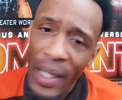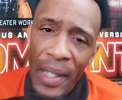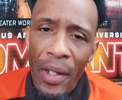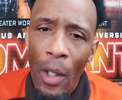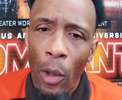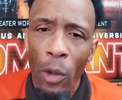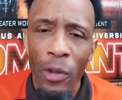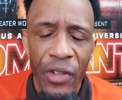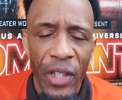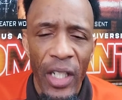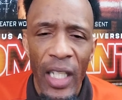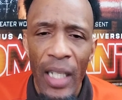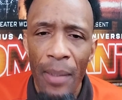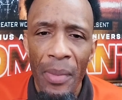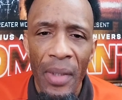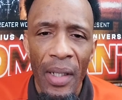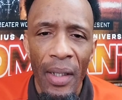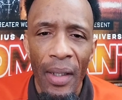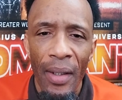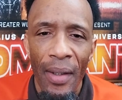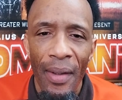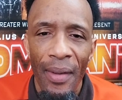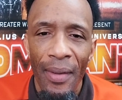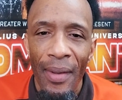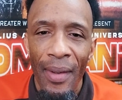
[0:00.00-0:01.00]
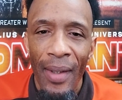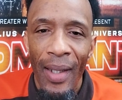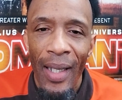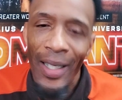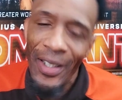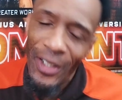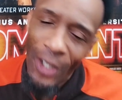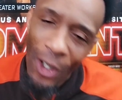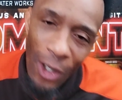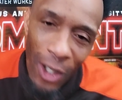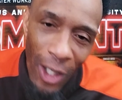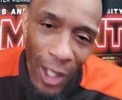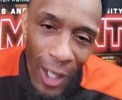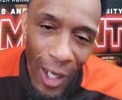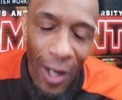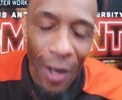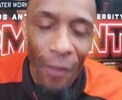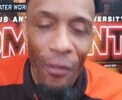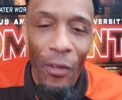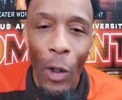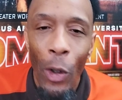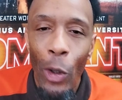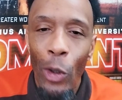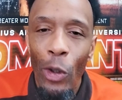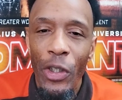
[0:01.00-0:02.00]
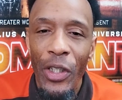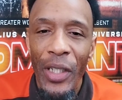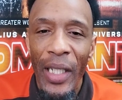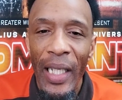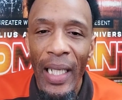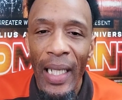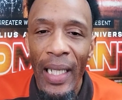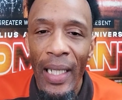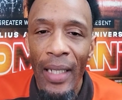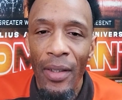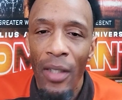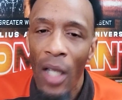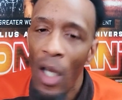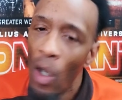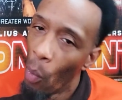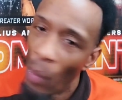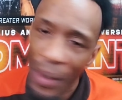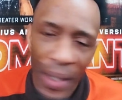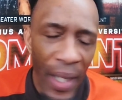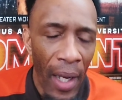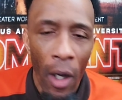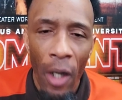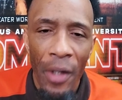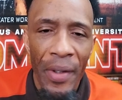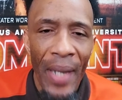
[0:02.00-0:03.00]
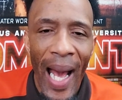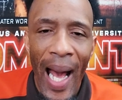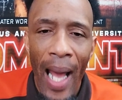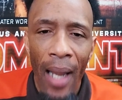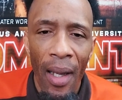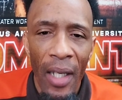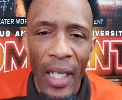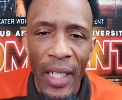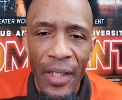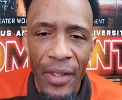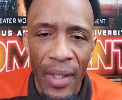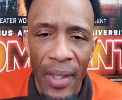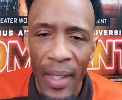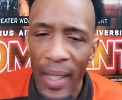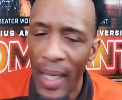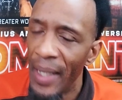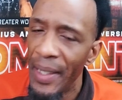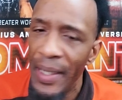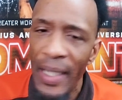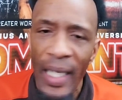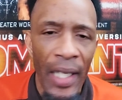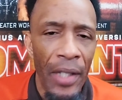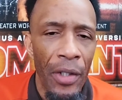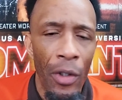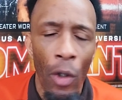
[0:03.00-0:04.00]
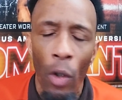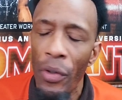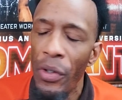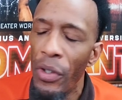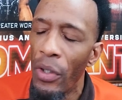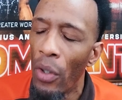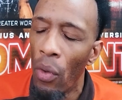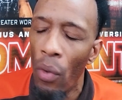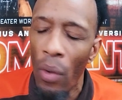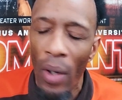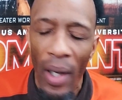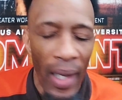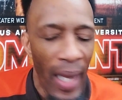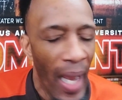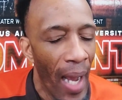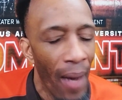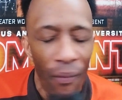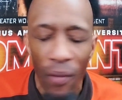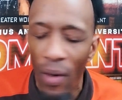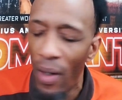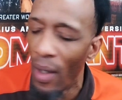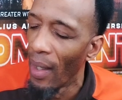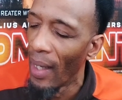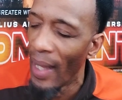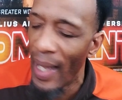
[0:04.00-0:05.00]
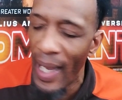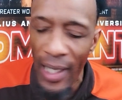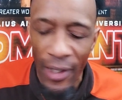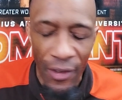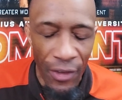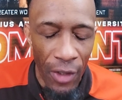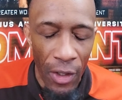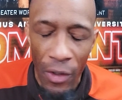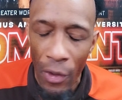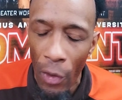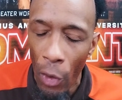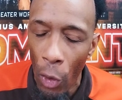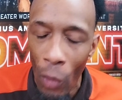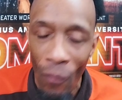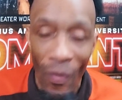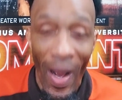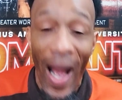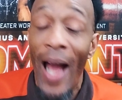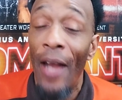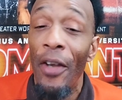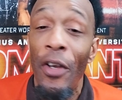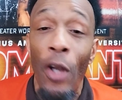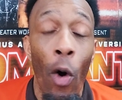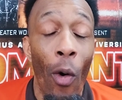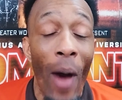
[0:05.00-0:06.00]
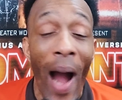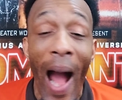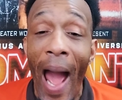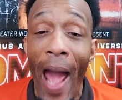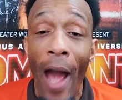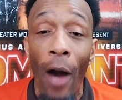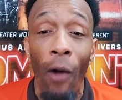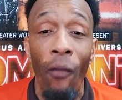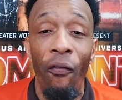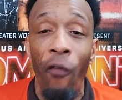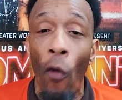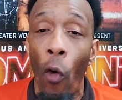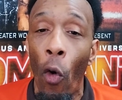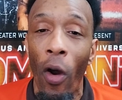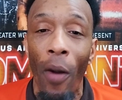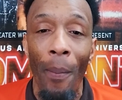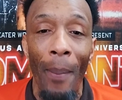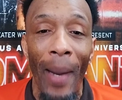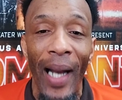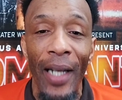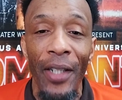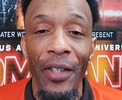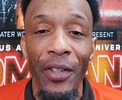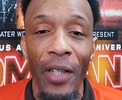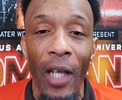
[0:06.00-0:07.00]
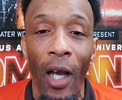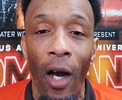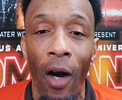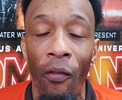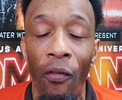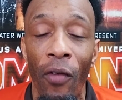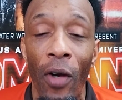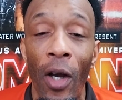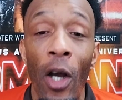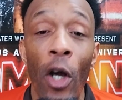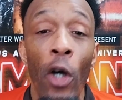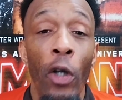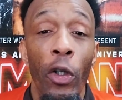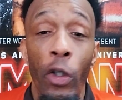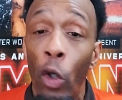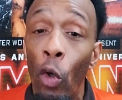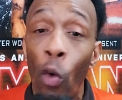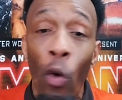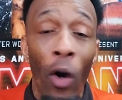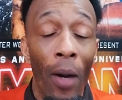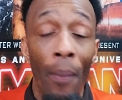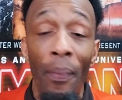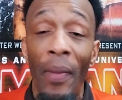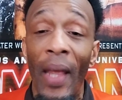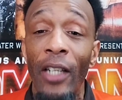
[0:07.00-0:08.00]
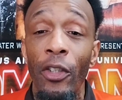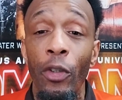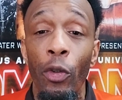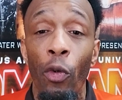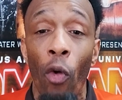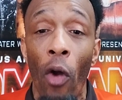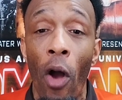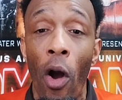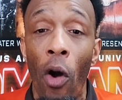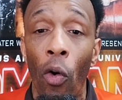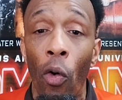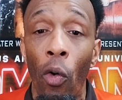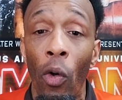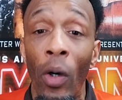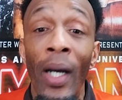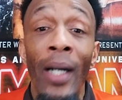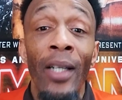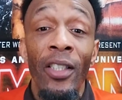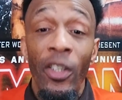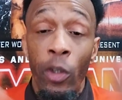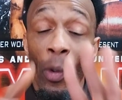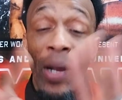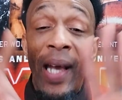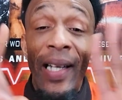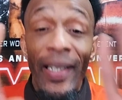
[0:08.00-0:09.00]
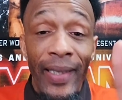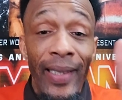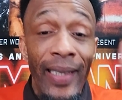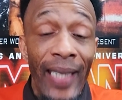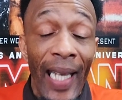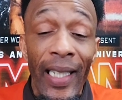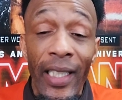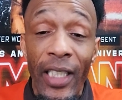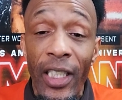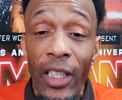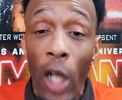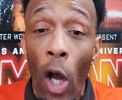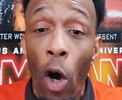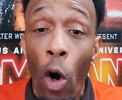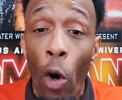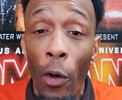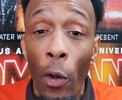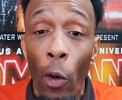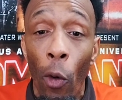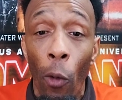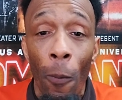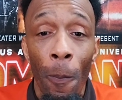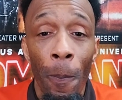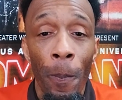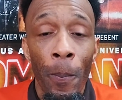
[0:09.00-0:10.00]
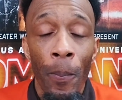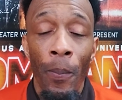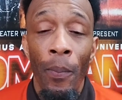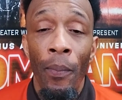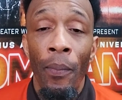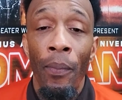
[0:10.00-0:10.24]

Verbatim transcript: it don't seem good, to love those kids when they are not listening and getting on your everlasting nerve. I know I have four myself, two of them that's grown. So that's six total.